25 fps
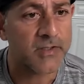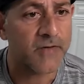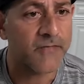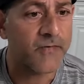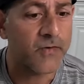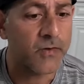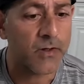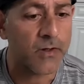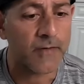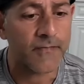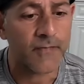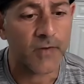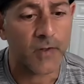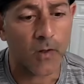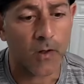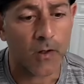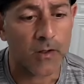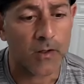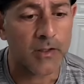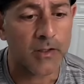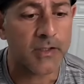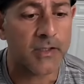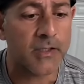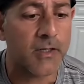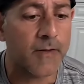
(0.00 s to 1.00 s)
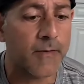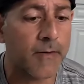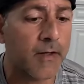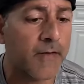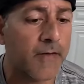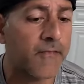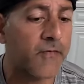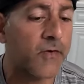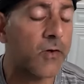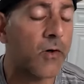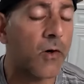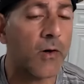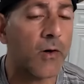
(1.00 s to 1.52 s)
If you don't have
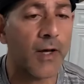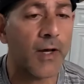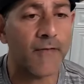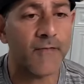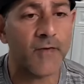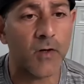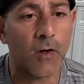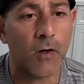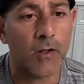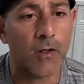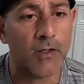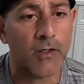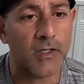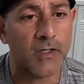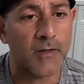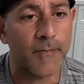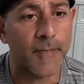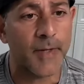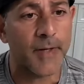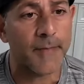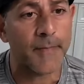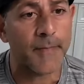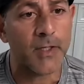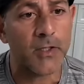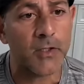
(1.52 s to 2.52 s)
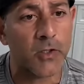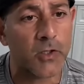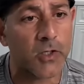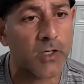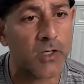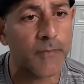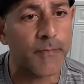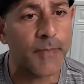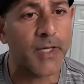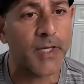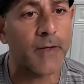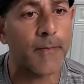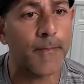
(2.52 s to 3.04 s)
an all-in commitment, you're going
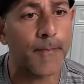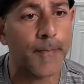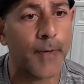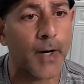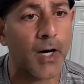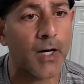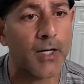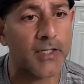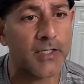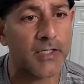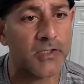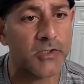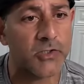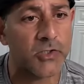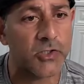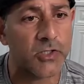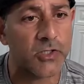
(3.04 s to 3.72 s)
to be in bondage.